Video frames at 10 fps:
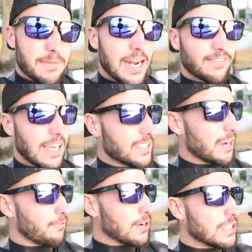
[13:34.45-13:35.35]
I mean, I guess
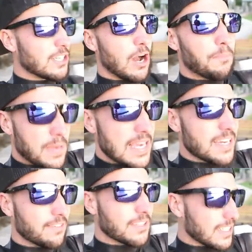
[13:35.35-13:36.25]
I've reached a
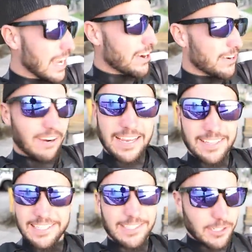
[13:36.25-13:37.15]
peak of scary,
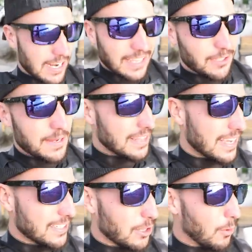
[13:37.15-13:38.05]
right? Like, there's not too many
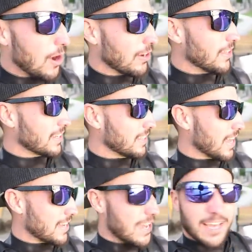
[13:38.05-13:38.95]
things in the water that can
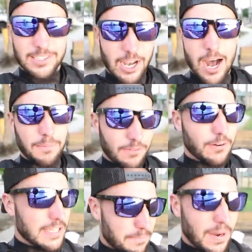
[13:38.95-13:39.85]
like top a
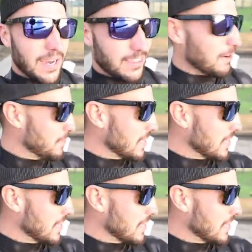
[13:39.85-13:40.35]
freaking python